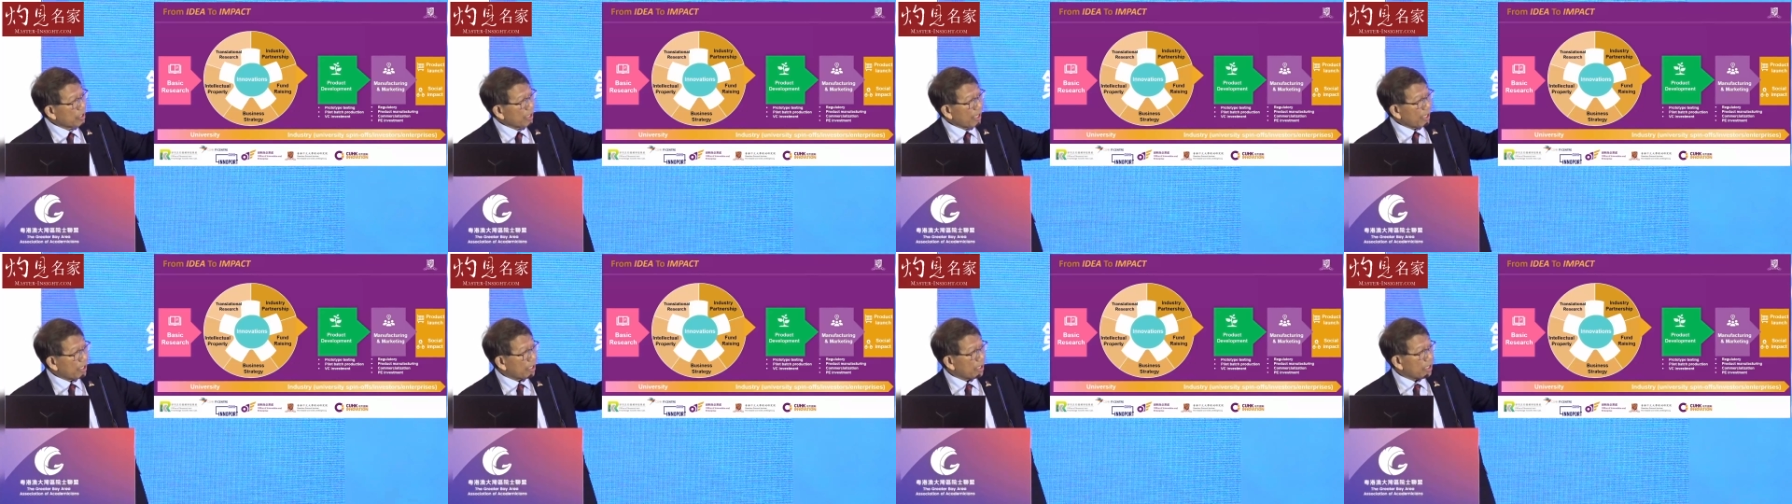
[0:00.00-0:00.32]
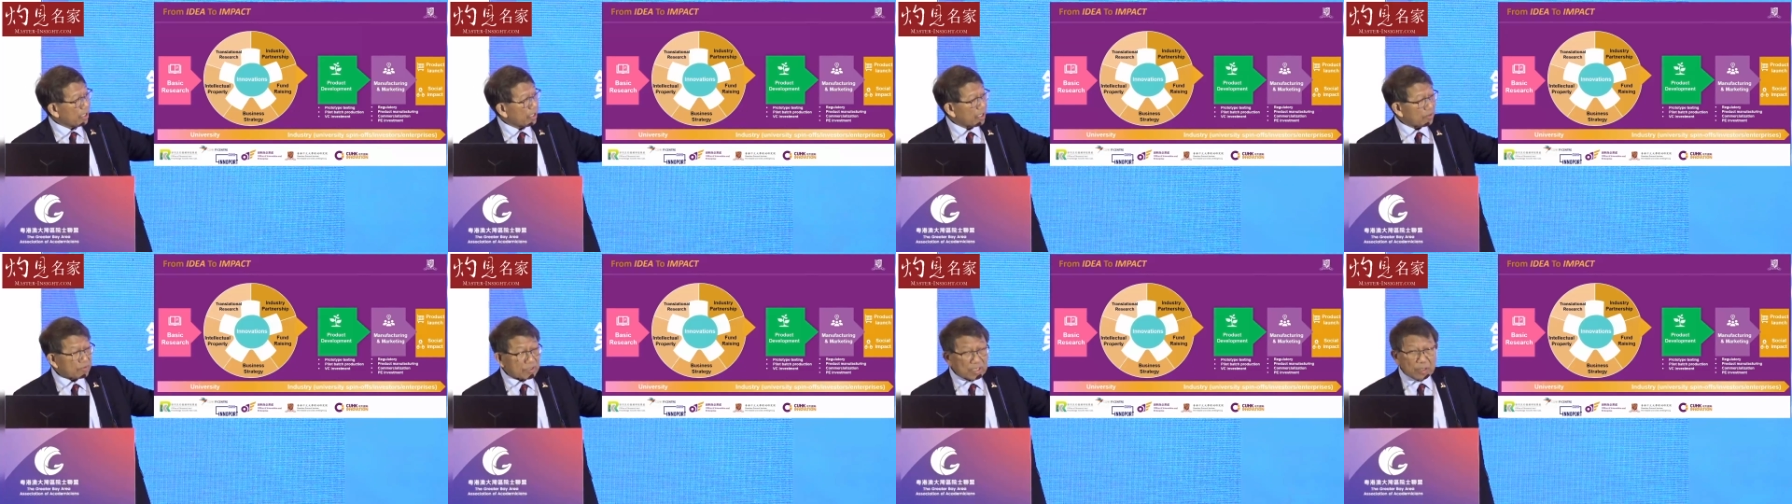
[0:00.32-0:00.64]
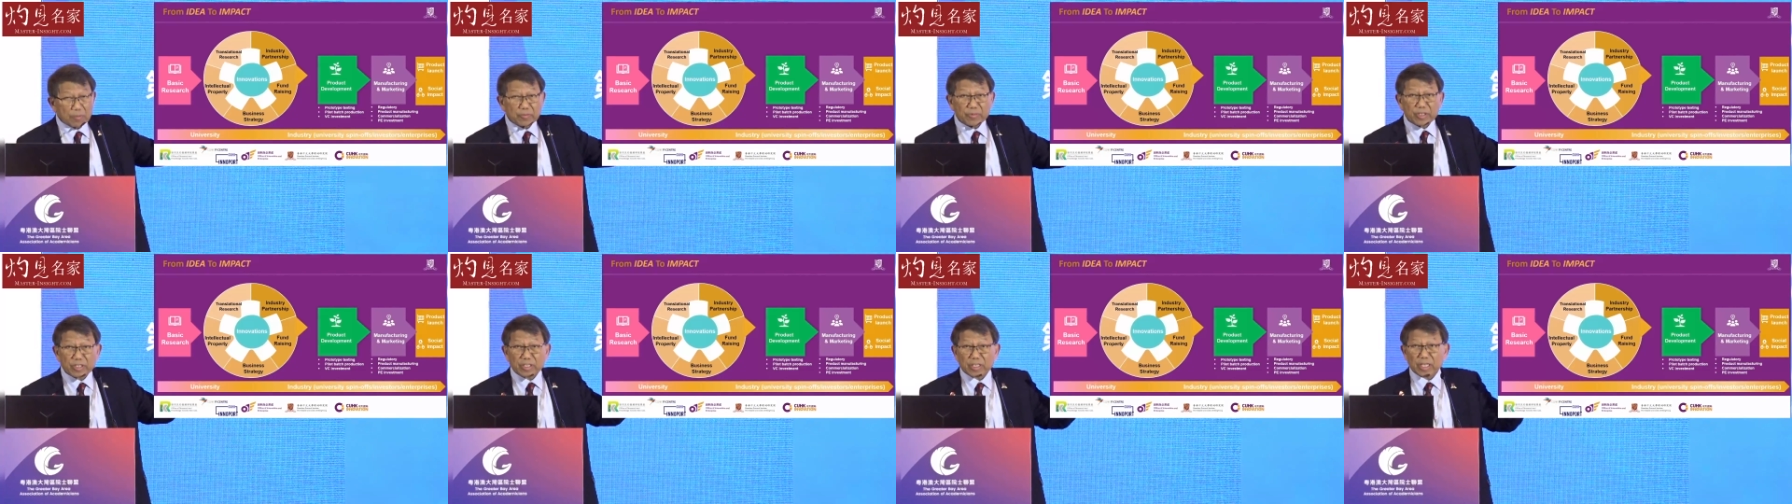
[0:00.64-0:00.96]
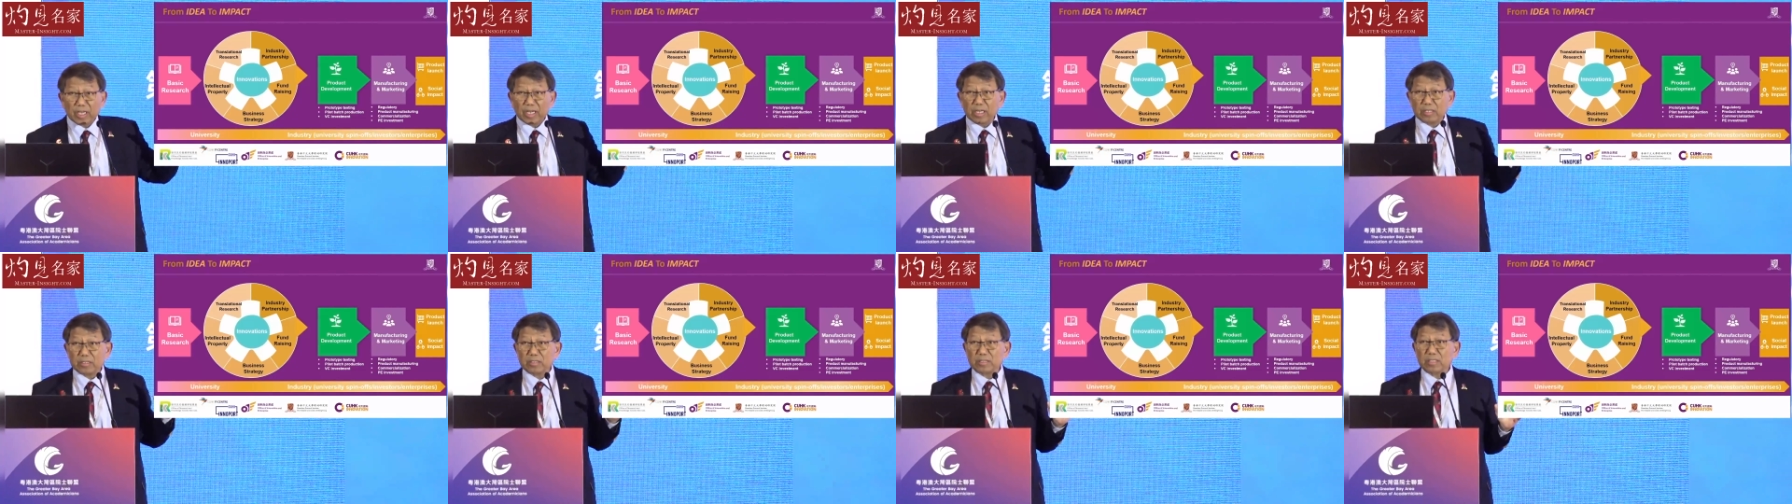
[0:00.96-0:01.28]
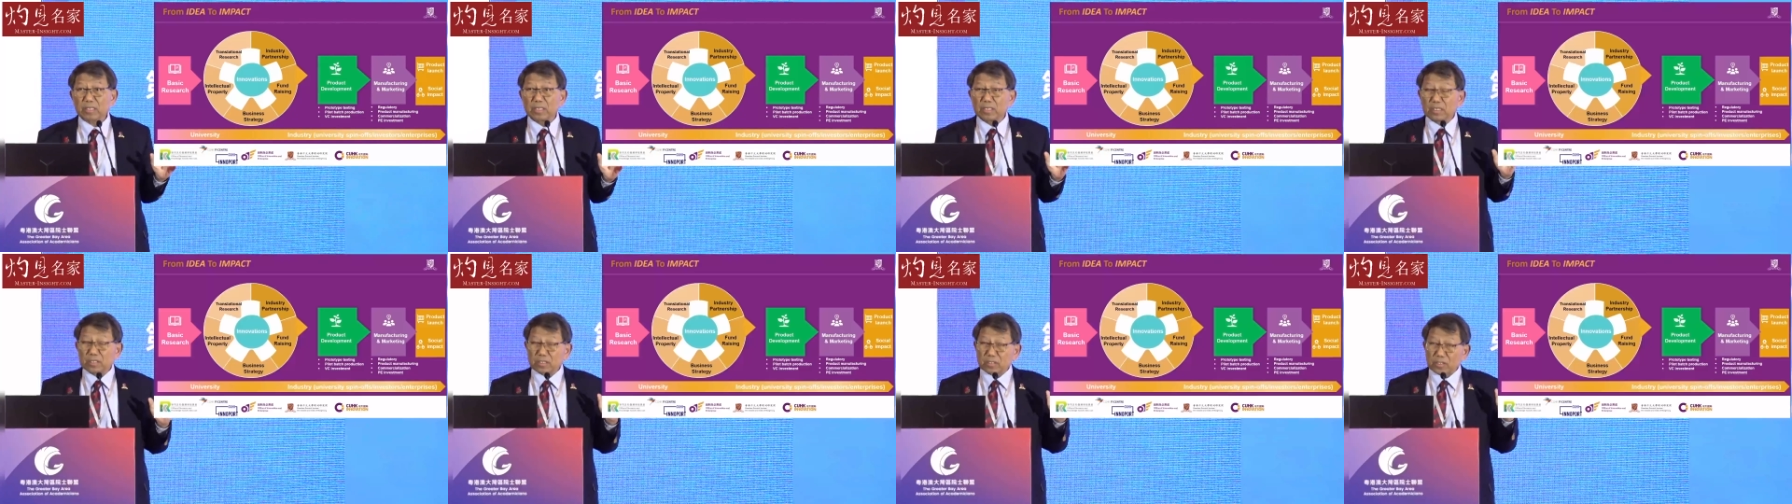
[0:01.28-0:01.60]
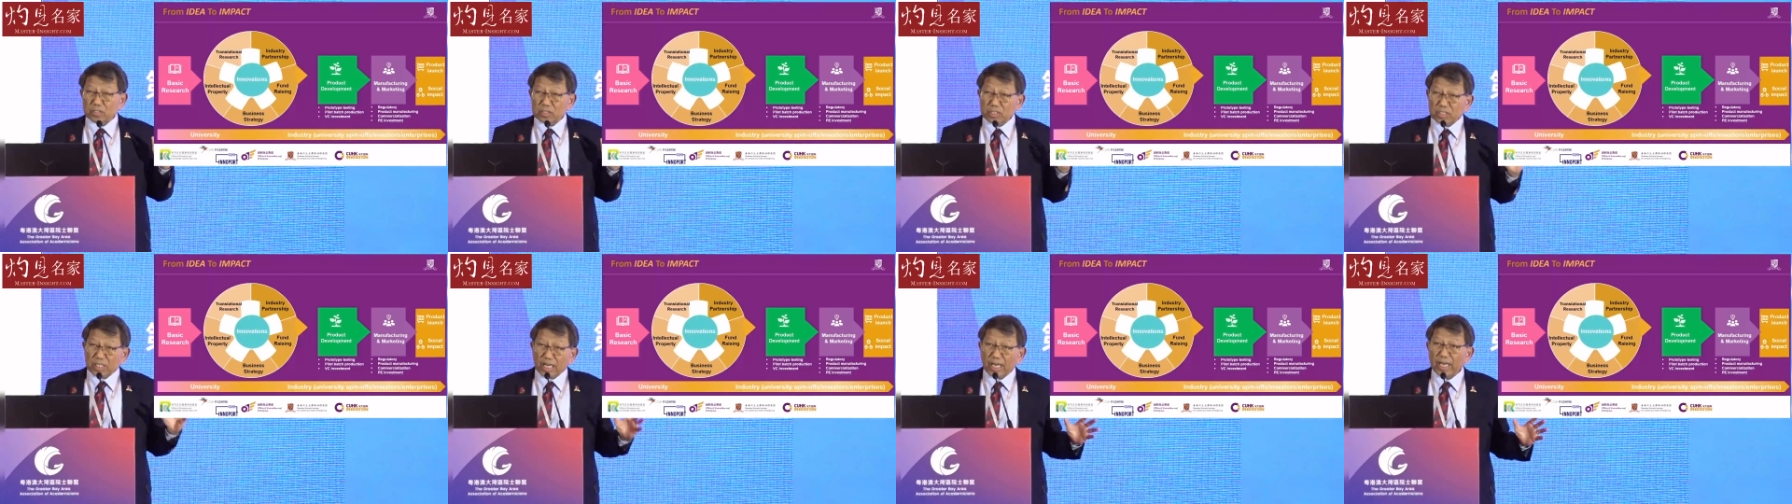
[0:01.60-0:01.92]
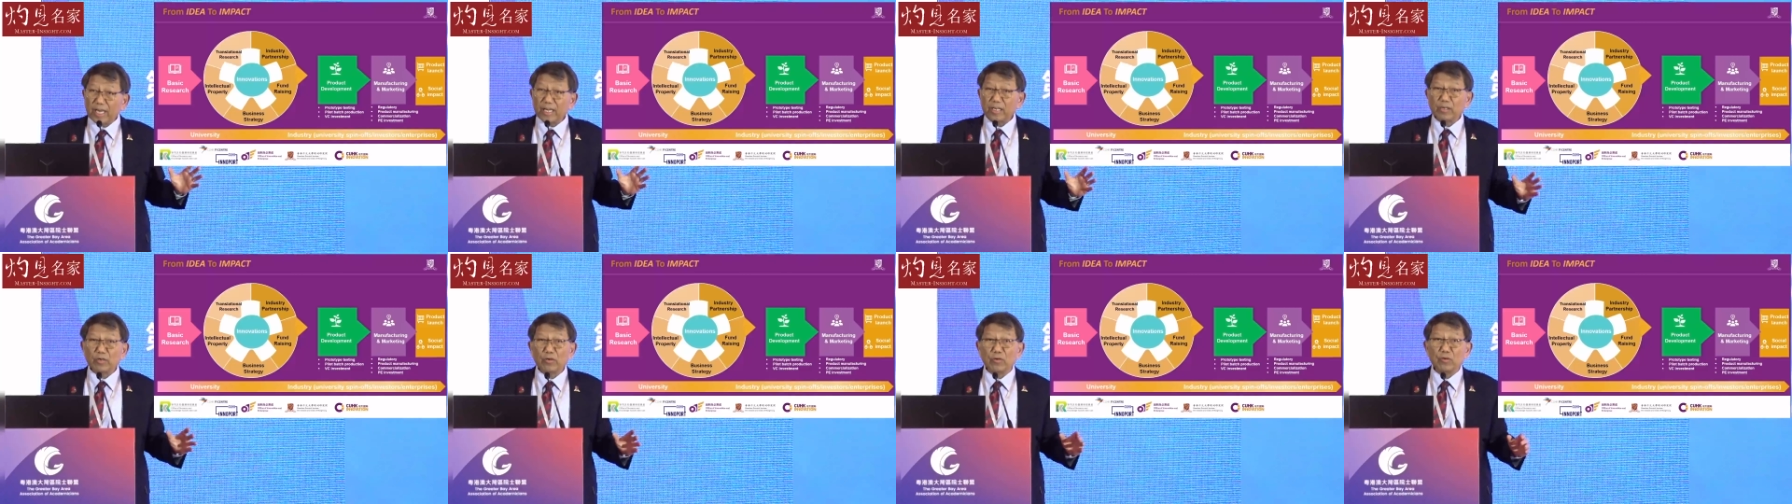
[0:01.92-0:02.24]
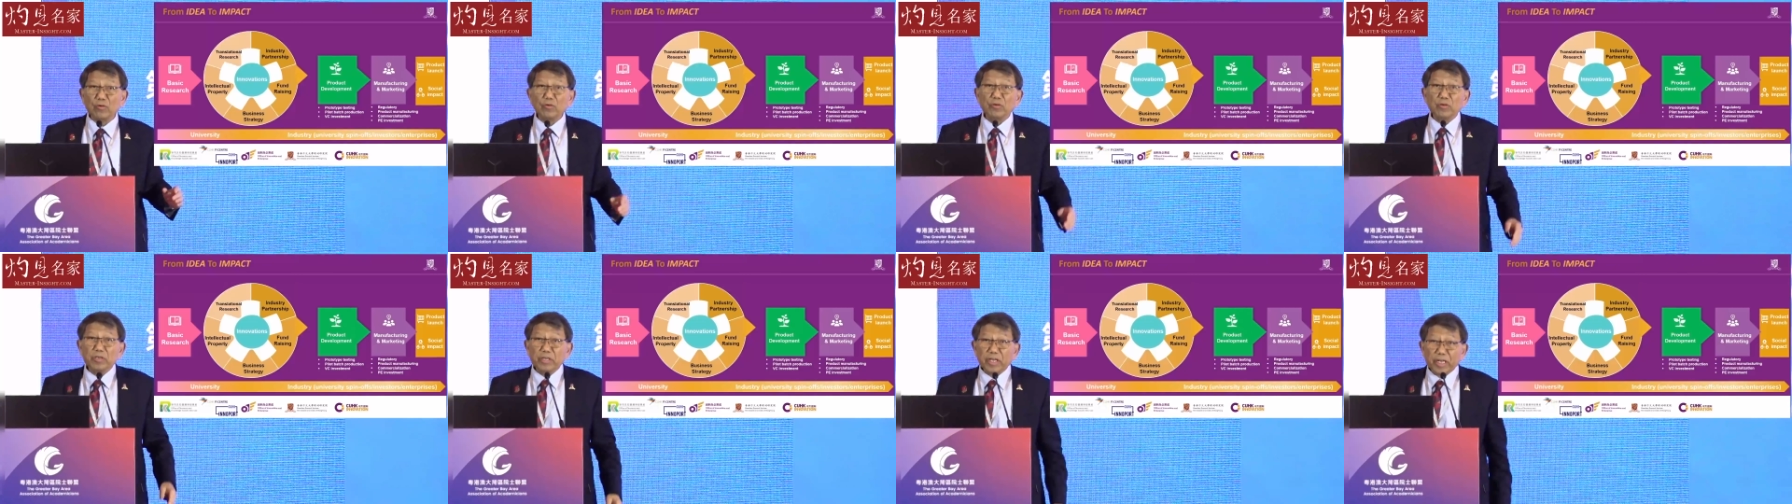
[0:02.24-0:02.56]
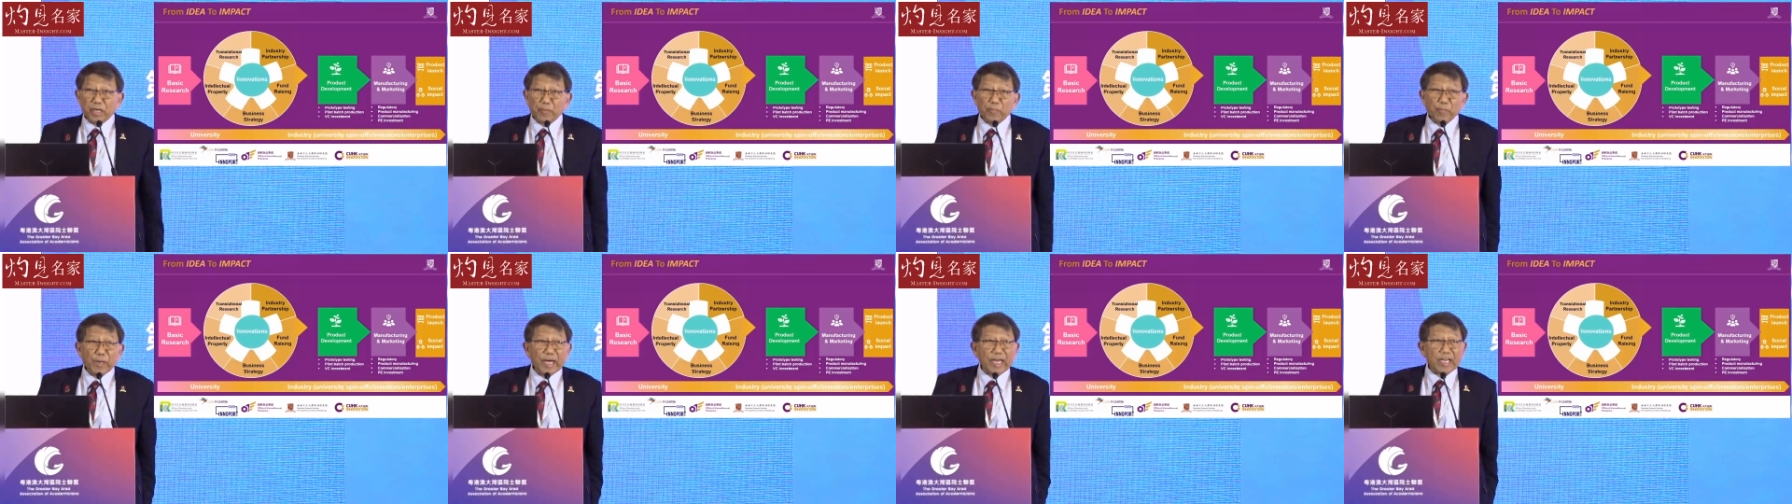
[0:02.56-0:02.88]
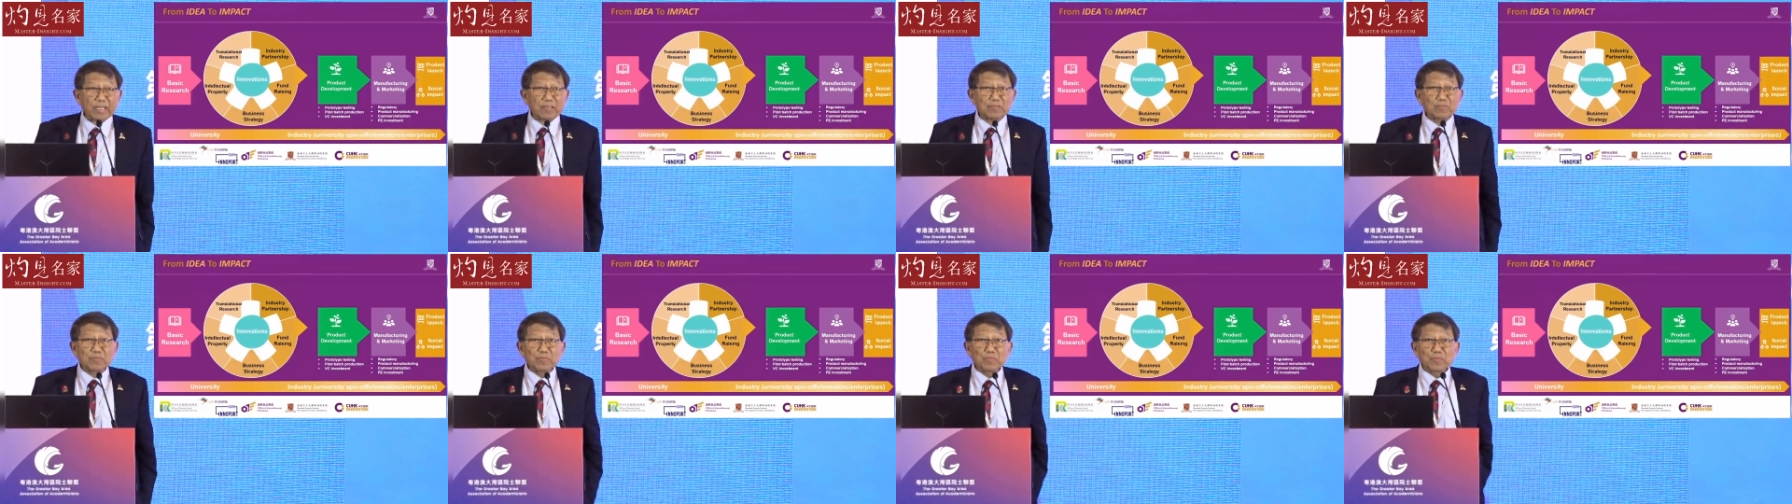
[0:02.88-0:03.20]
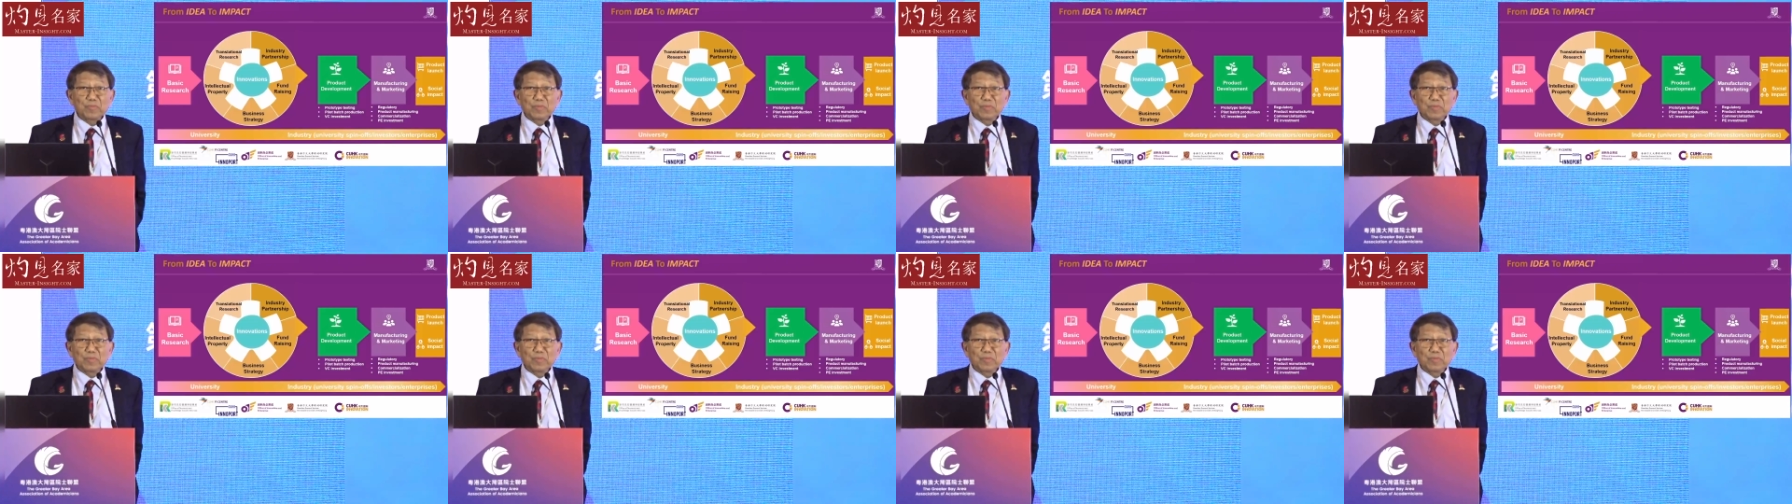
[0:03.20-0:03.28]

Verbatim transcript: and then something that has societal impact.